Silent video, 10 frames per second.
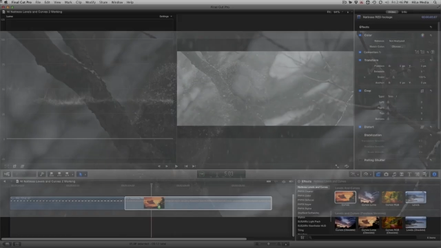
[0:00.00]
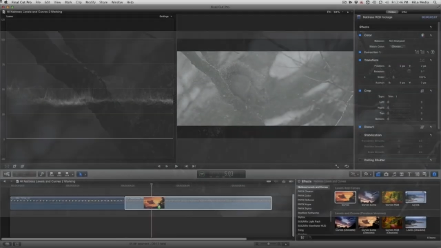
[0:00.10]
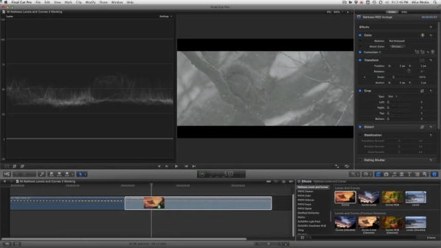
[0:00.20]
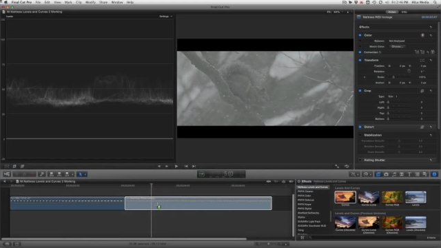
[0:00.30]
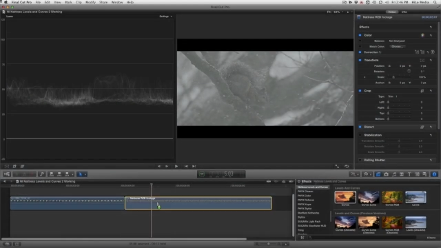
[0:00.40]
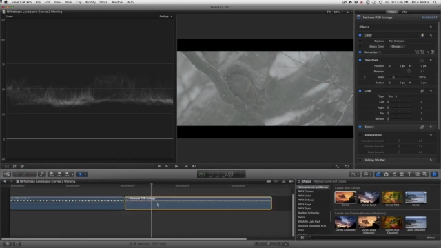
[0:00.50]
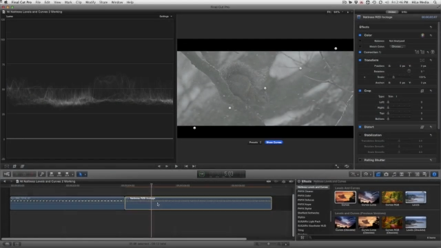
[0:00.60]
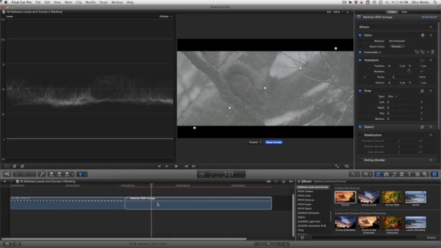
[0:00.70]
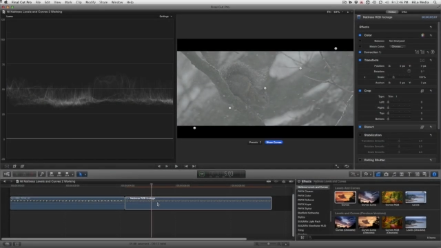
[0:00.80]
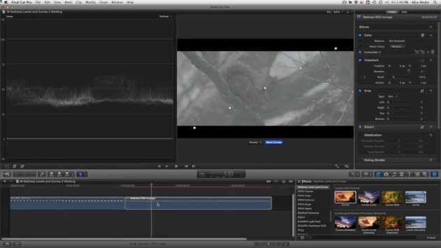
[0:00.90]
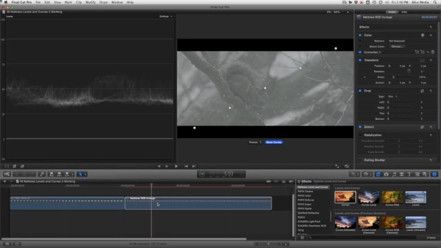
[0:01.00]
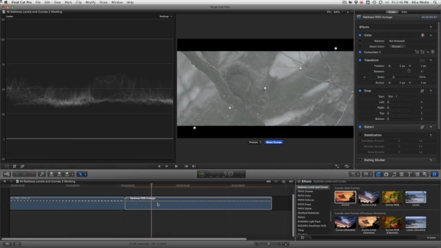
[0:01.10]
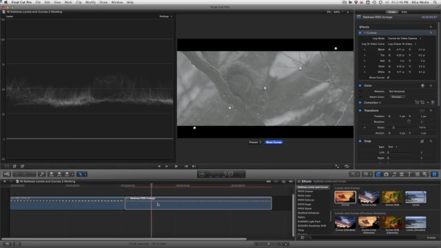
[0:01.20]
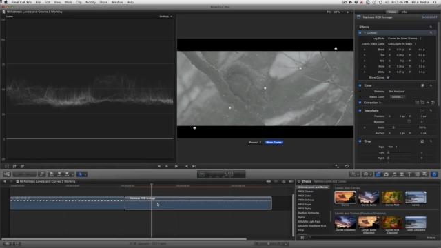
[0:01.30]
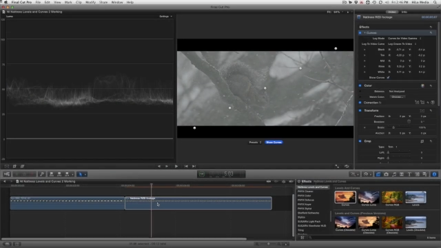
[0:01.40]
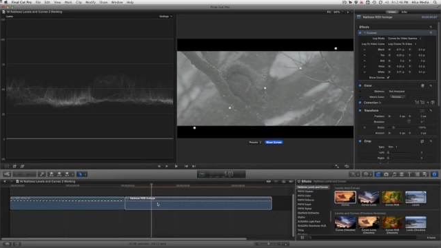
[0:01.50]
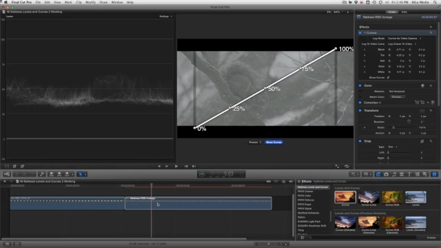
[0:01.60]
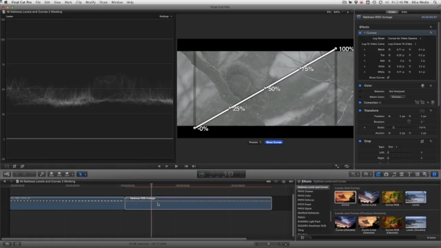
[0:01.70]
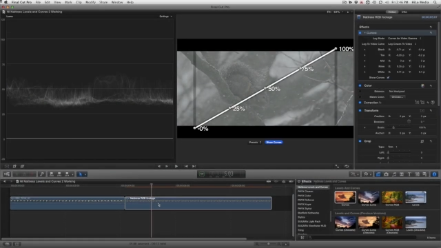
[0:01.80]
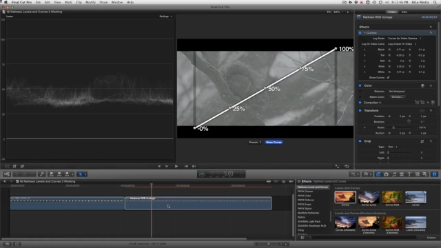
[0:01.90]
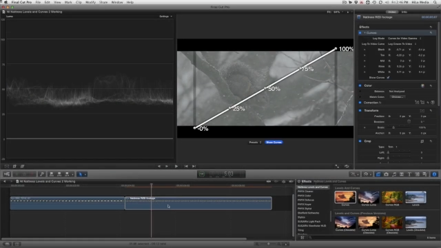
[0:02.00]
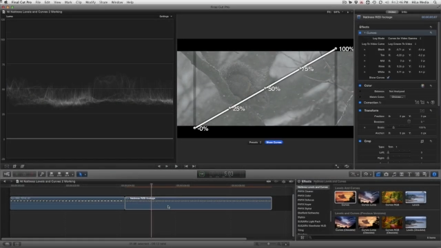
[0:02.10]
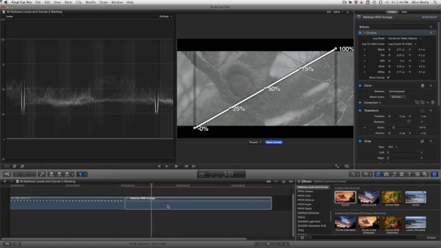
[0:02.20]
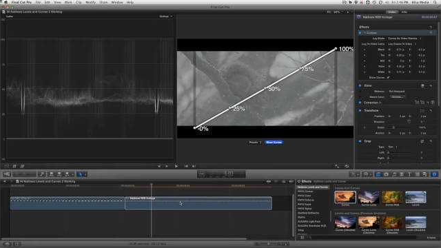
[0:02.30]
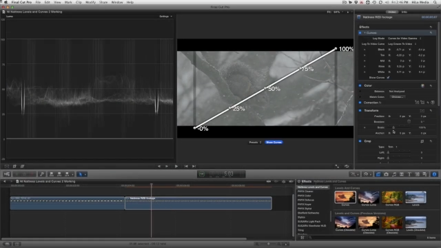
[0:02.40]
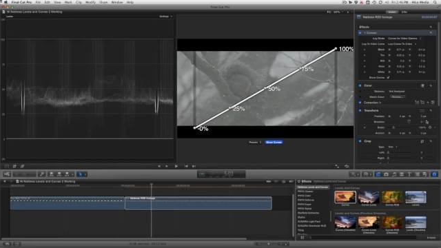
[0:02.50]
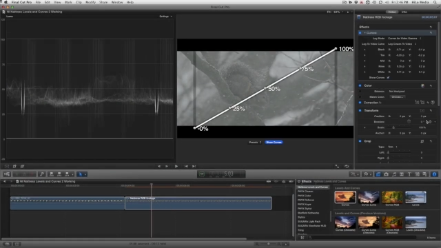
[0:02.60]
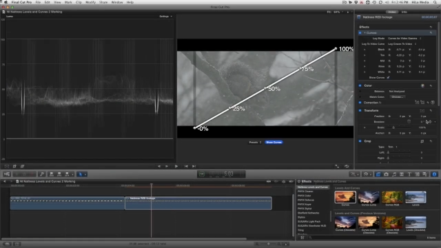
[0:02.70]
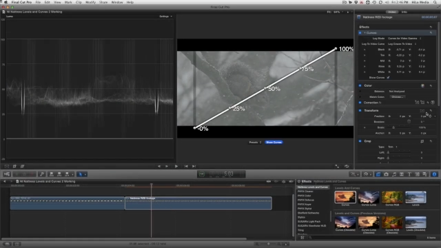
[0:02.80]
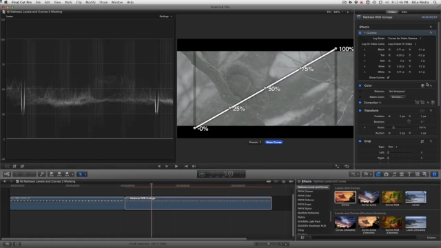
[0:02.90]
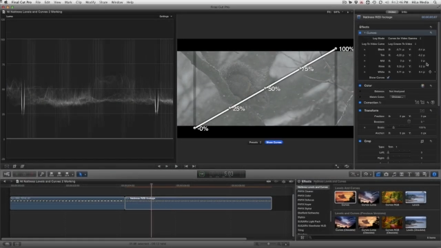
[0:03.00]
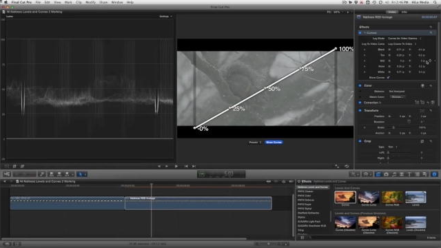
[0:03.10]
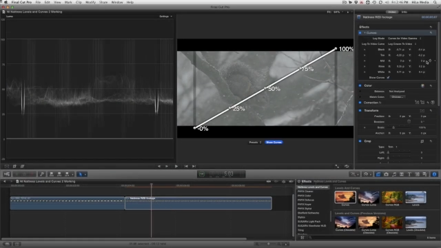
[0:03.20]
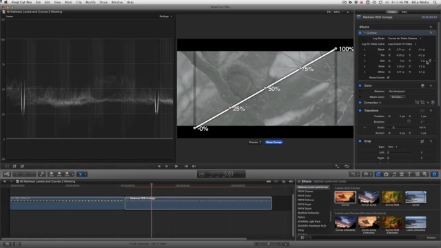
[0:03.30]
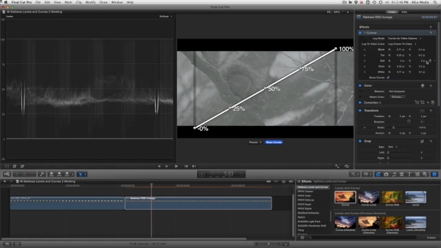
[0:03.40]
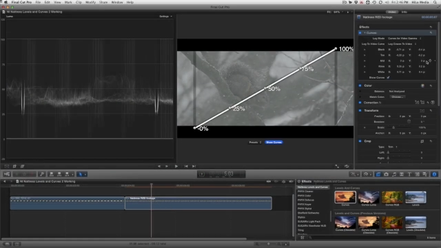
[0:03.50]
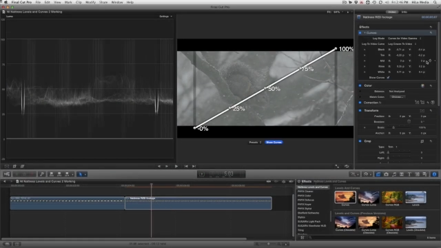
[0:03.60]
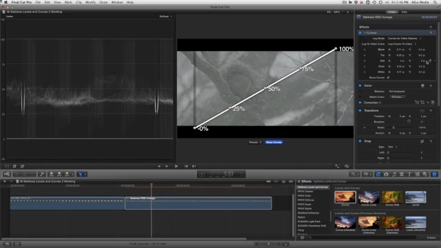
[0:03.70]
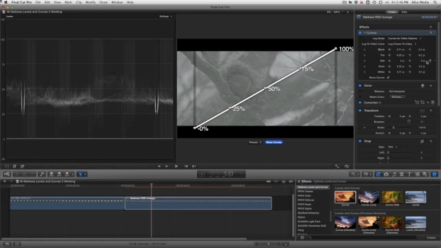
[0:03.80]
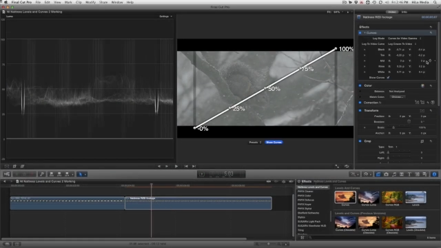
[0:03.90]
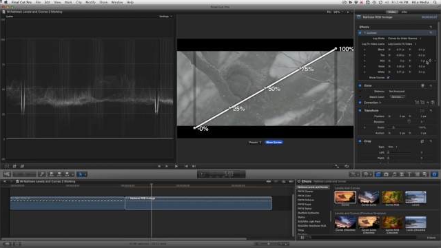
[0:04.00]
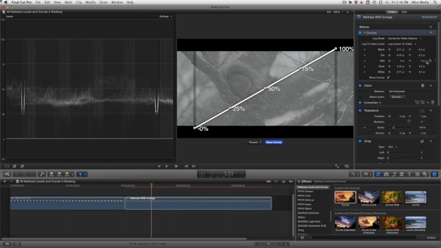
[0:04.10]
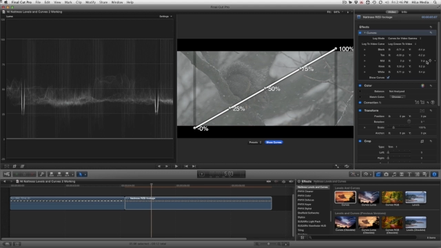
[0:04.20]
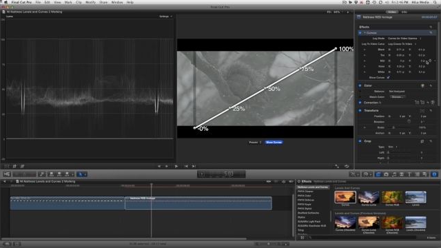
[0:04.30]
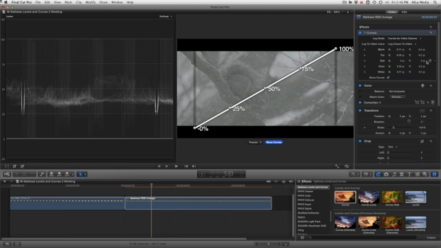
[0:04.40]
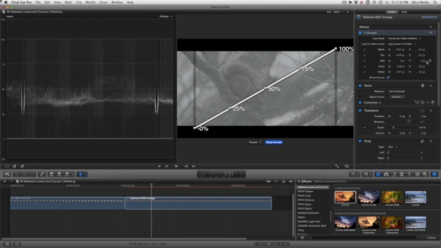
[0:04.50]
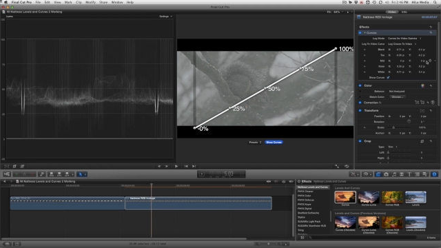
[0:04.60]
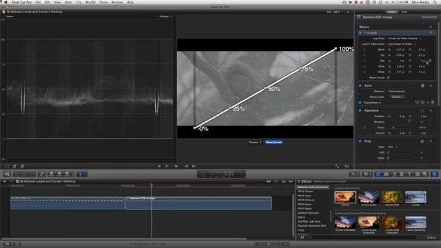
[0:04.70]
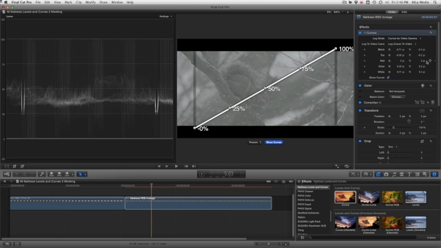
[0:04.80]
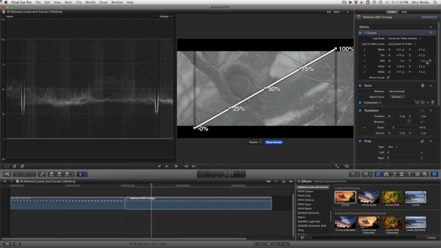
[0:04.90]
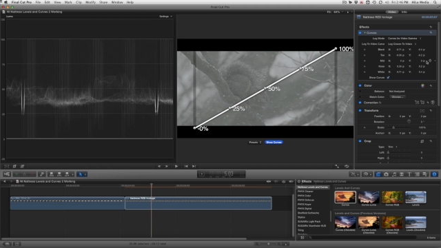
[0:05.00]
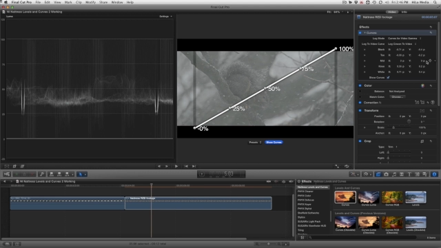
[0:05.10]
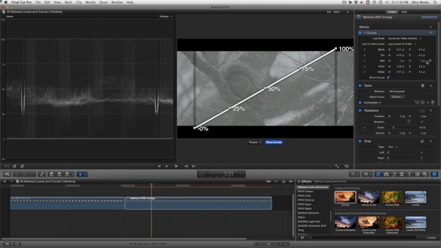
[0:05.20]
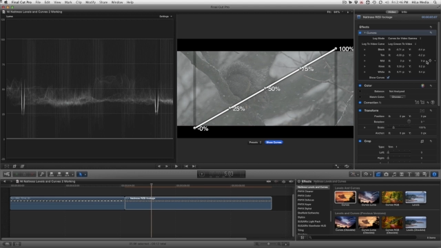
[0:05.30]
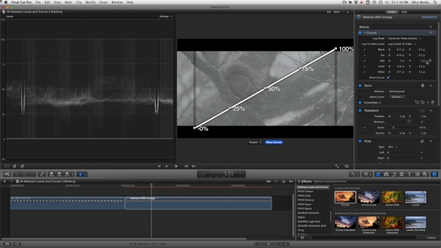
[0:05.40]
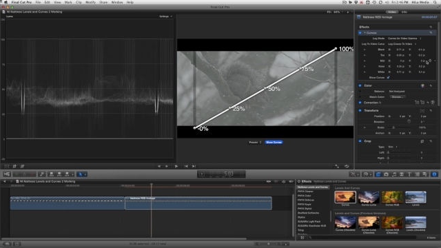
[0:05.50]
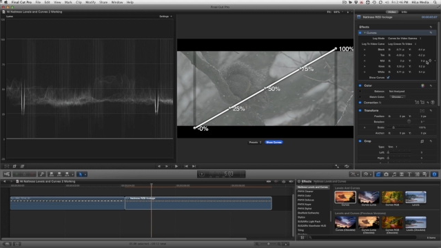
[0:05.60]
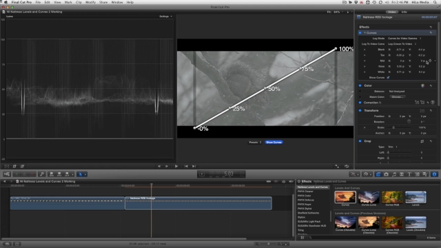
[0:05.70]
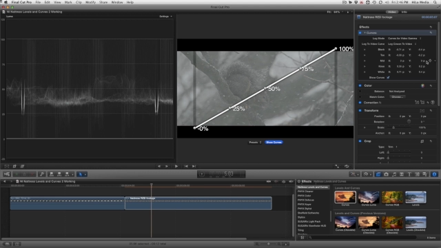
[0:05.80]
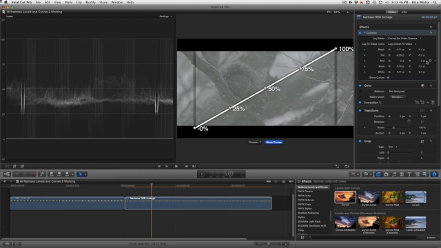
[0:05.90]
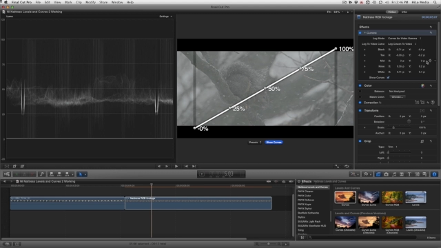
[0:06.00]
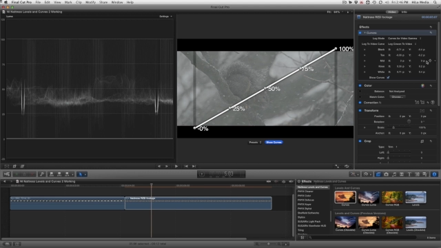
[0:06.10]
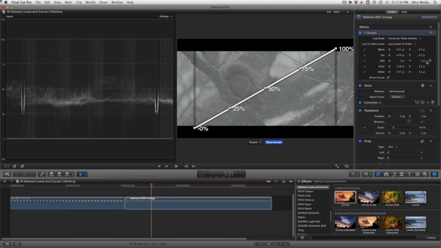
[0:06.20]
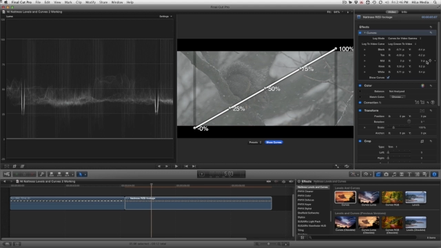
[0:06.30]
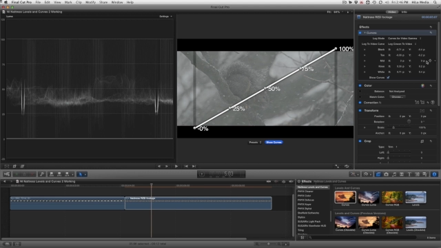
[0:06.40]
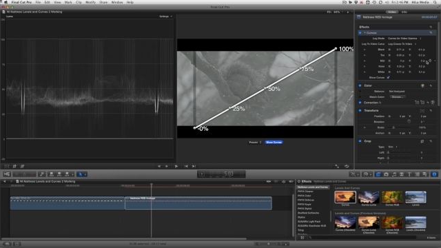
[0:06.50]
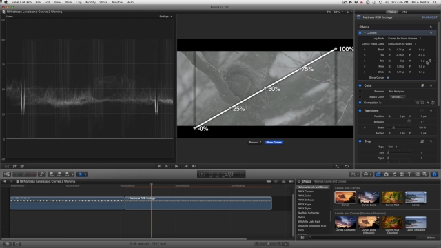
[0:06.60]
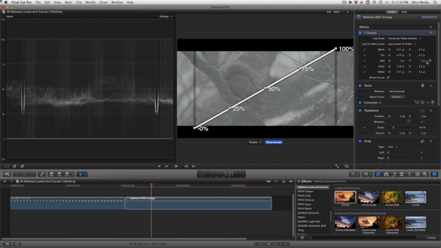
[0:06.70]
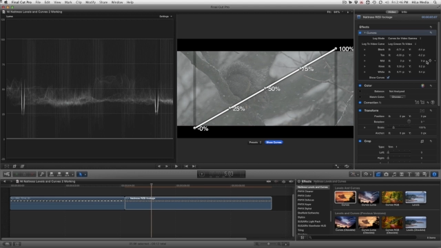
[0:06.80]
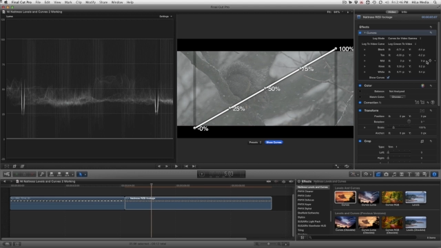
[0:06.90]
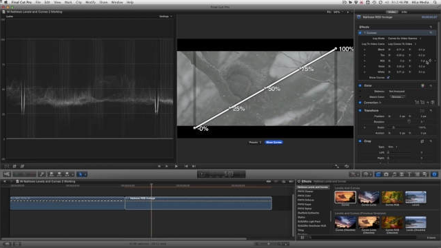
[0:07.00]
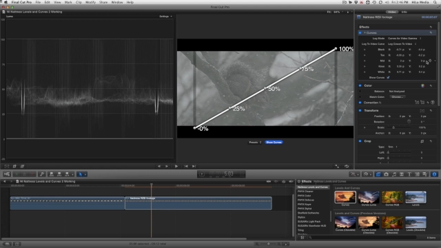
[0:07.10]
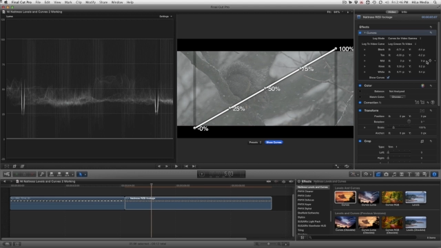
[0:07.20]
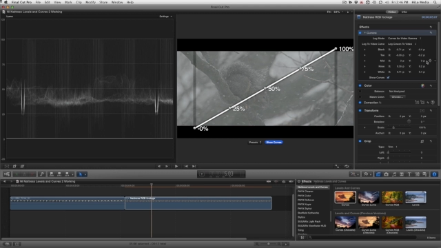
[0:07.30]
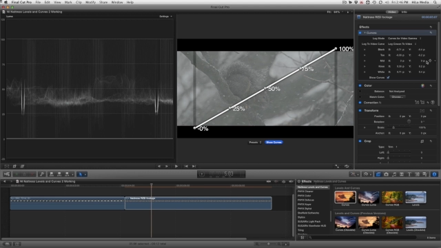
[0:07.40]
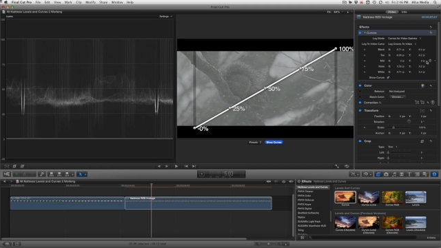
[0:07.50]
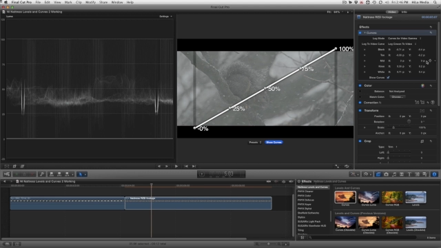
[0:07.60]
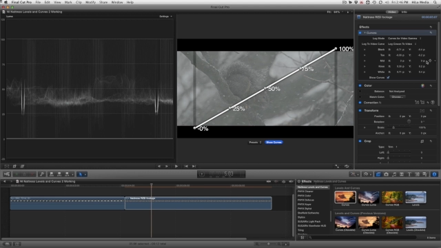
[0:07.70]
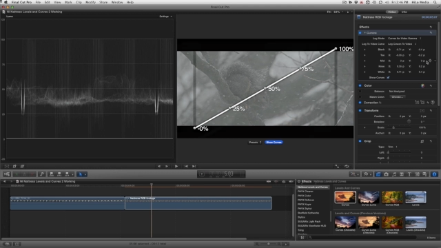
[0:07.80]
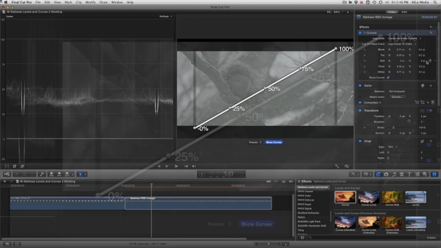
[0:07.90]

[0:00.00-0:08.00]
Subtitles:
(no speaker visible)